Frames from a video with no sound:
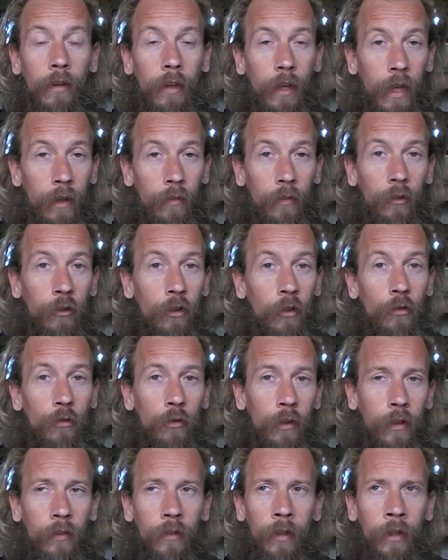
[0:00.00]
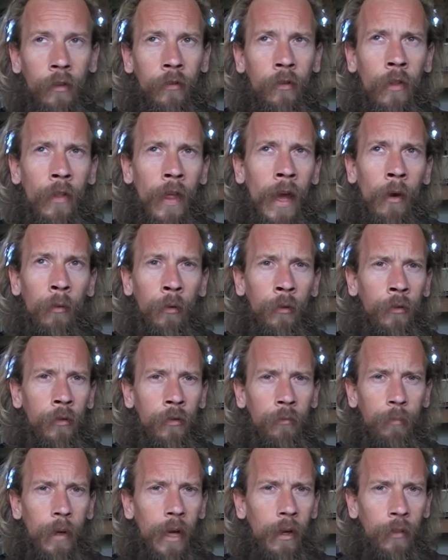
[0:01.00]
even just recently, so that was
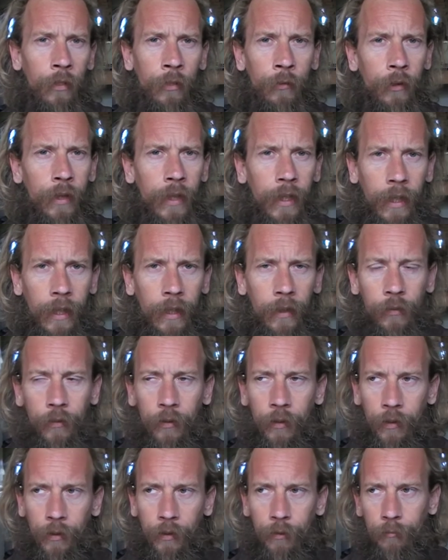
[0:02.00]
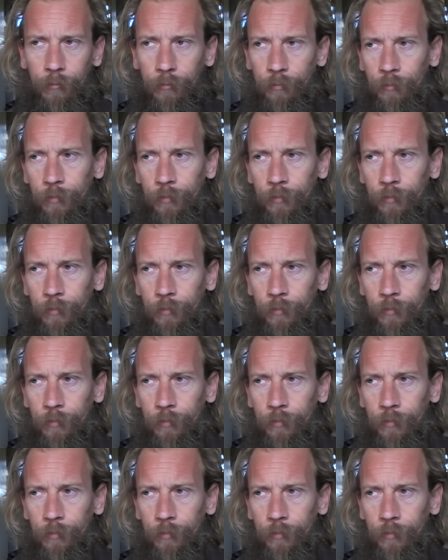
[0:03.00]
about 3 years ago.